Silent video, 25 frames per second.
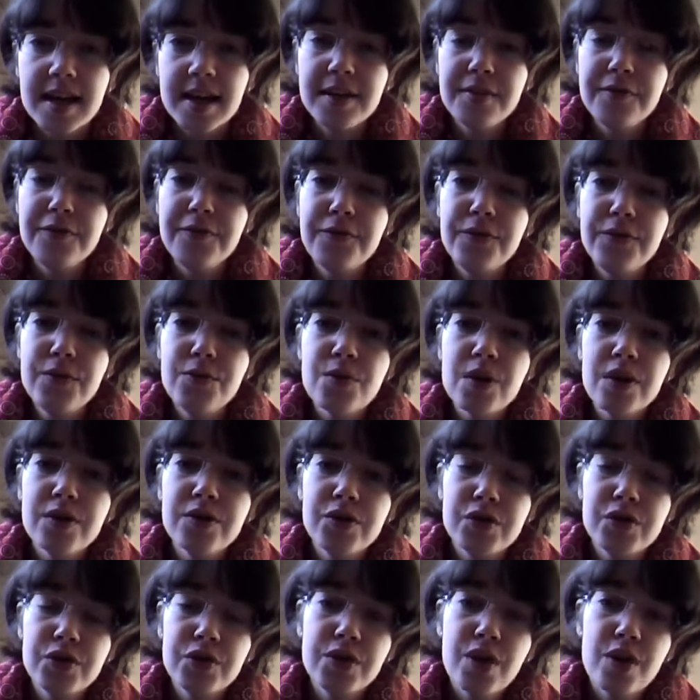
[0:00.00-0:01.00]
If you
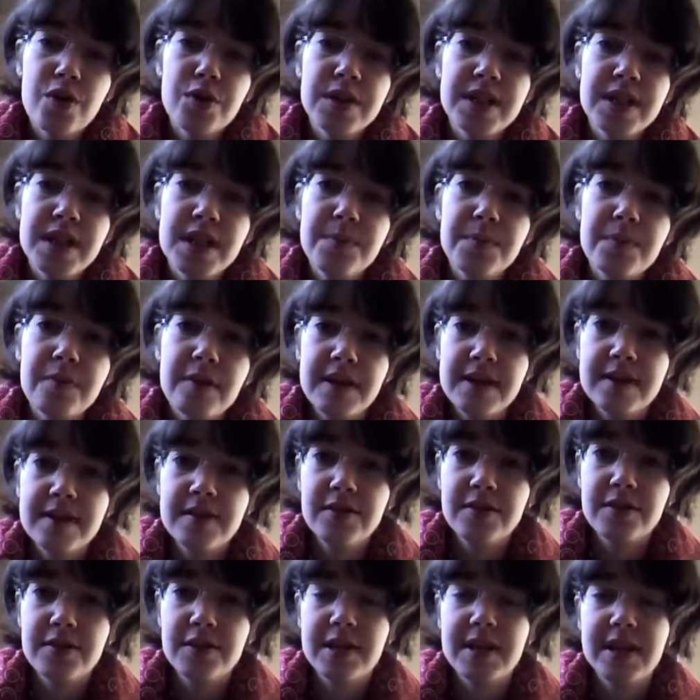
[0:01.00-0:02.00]
want to go deeper
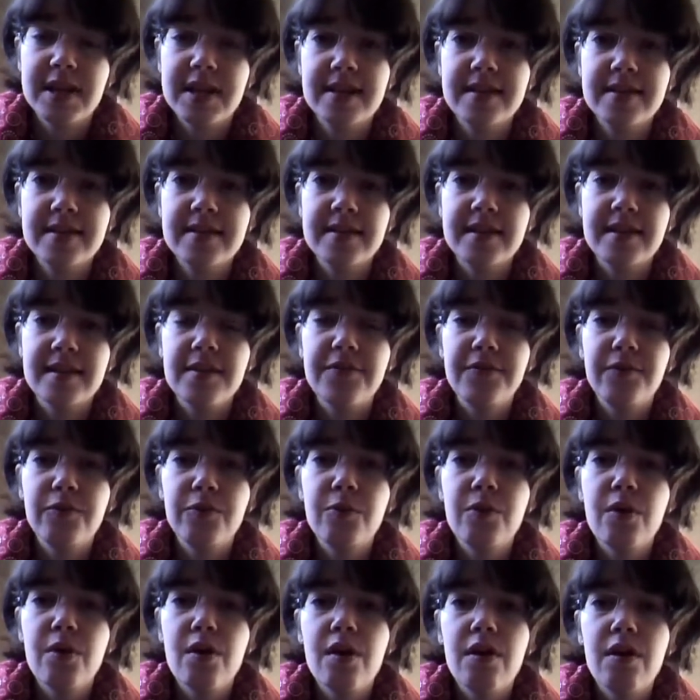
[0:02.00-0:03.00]
into this, if
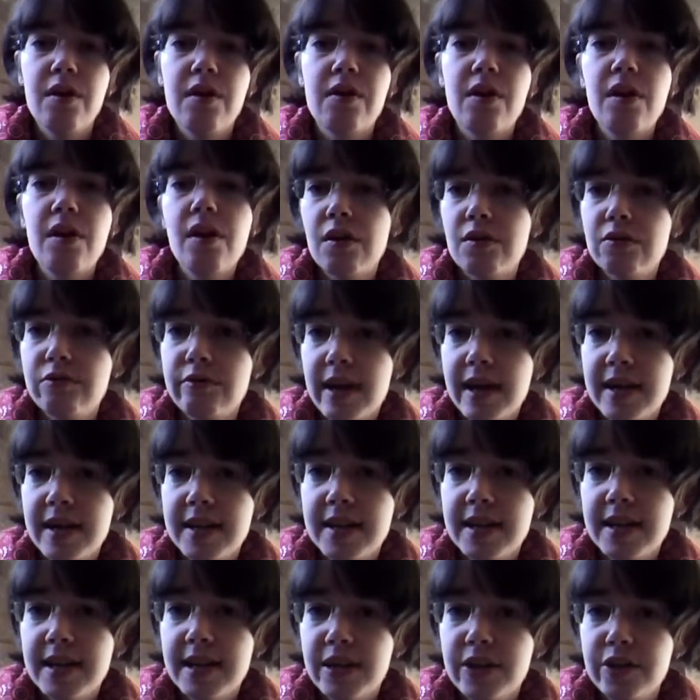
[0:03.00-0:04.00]
you are
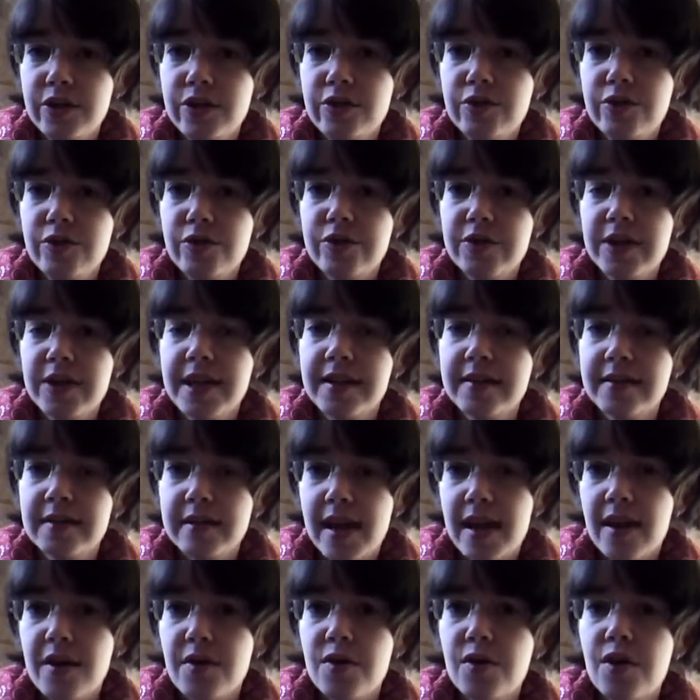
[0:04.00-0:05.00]
already using
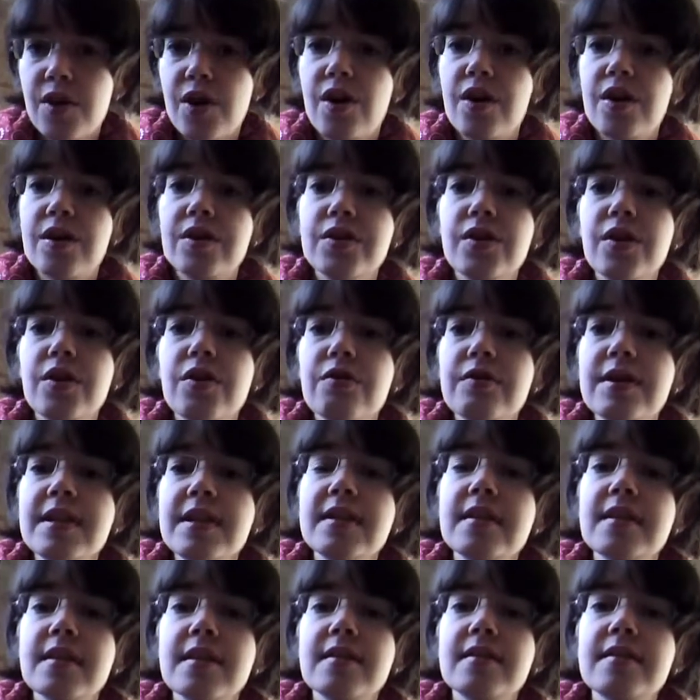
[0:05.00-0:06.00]
tarot cards or
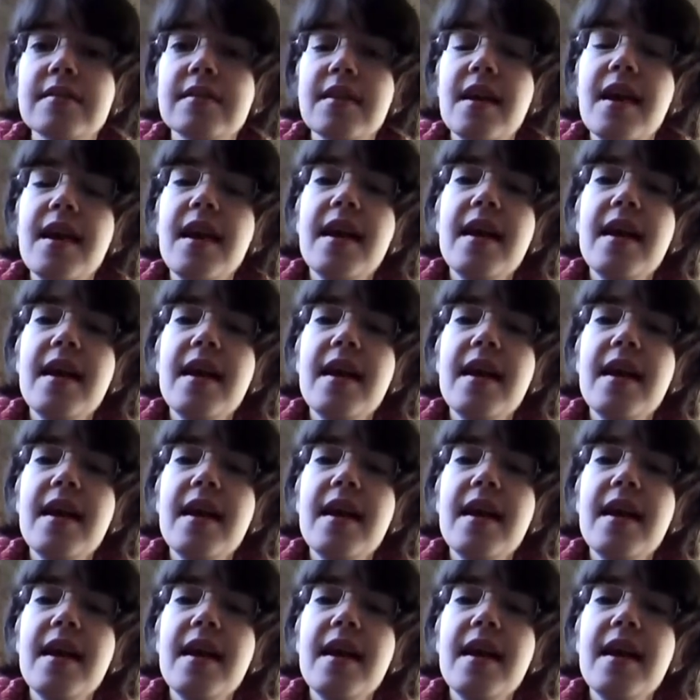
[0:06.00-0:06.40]
crystals,